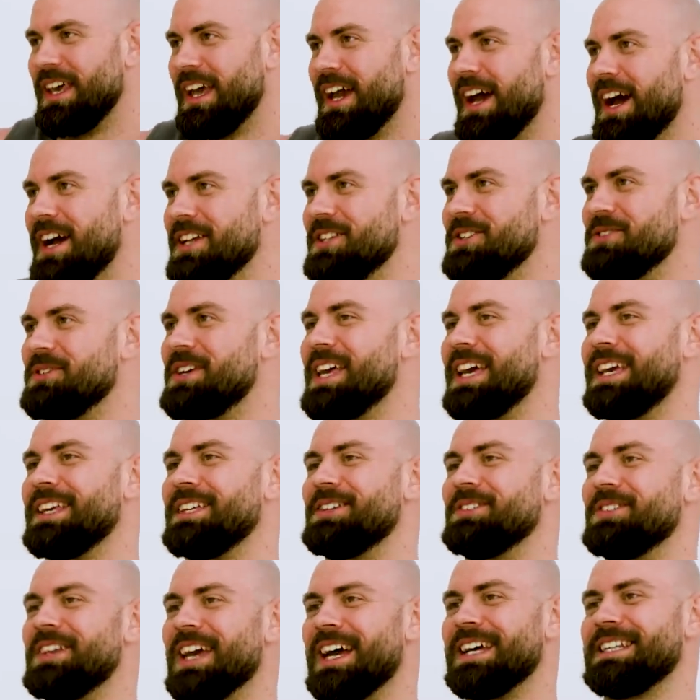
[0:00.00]
and you get
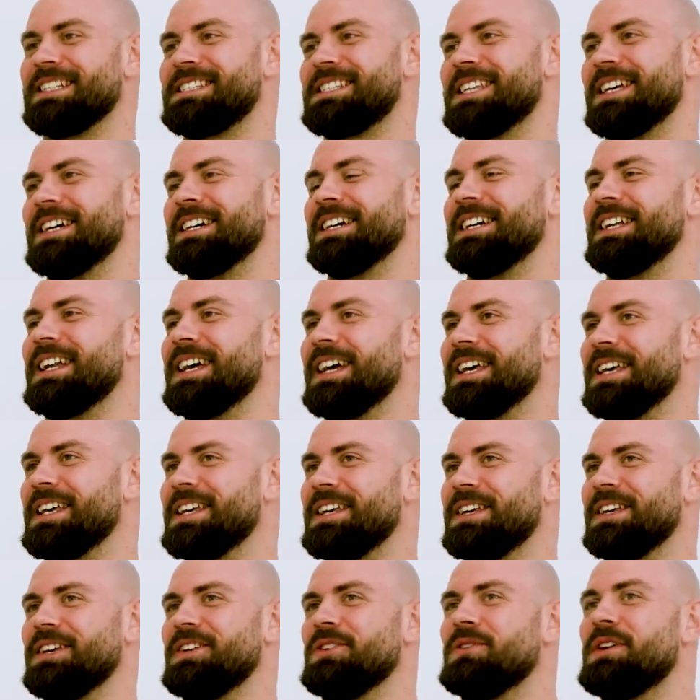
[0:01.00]
you get to like
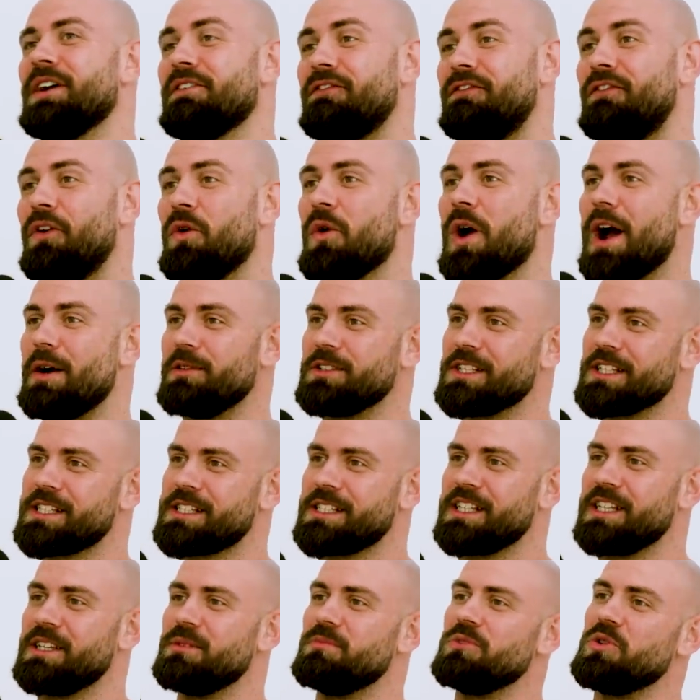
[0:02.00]
you get four hours of
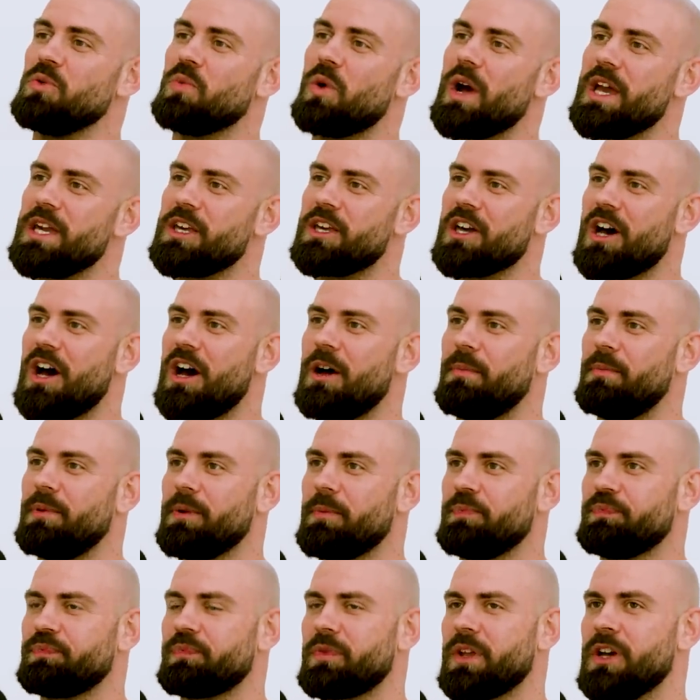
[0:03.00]
sleep, you wake up
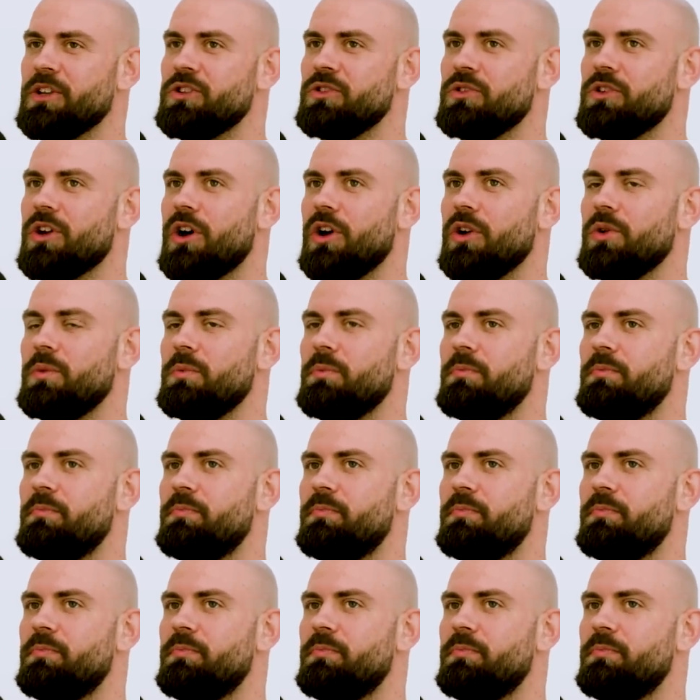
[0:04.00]
and you go,